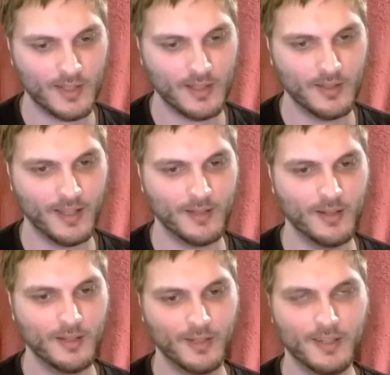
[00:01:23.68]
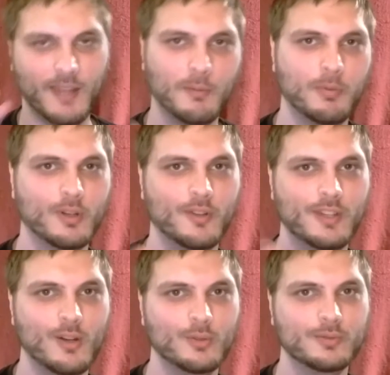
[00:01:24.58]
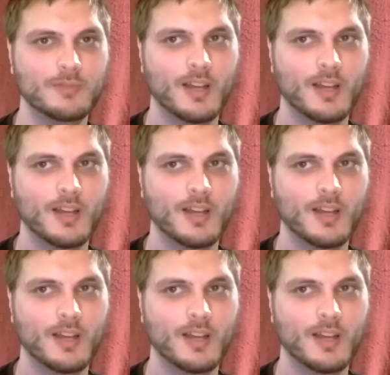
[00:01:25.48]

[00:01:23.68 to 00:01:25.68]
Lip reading: like they would put on the old